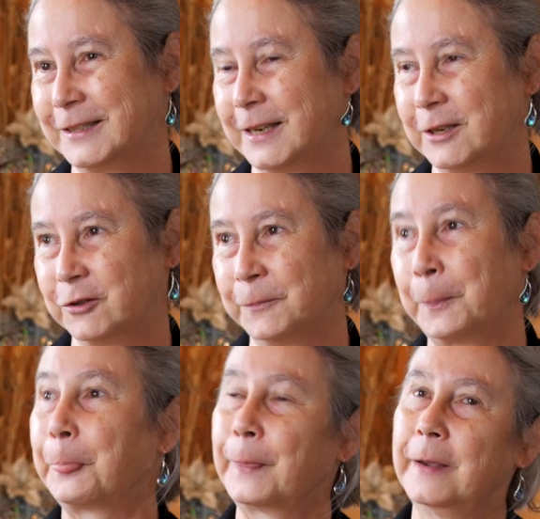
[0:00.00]
station.
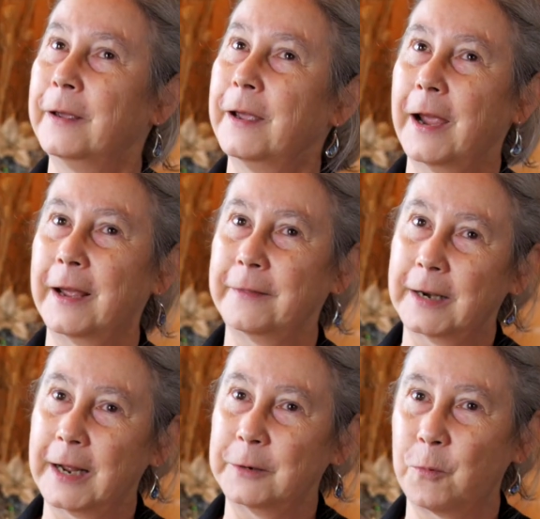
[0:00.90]
And
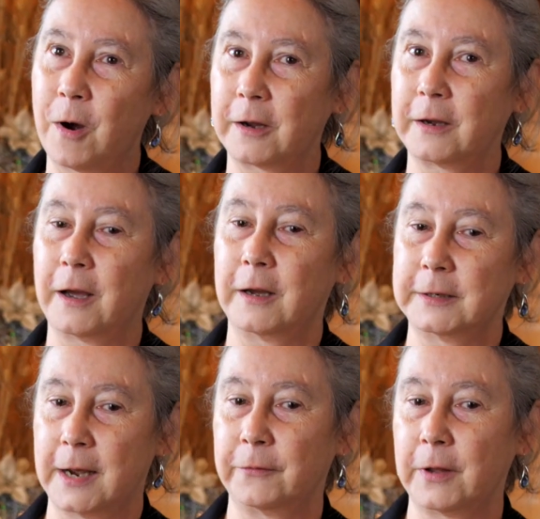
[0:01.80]
then I'd walk
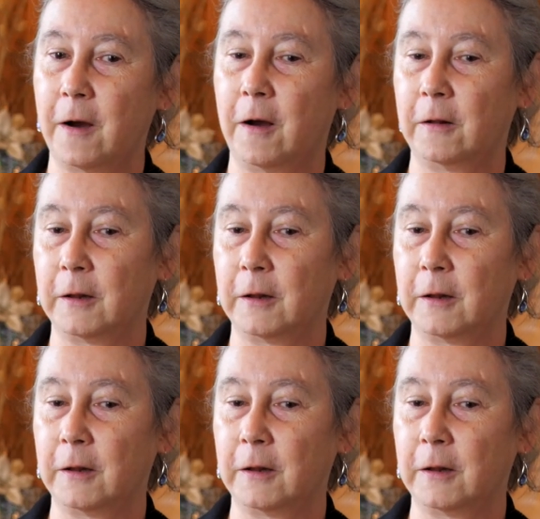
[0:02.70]
down the hall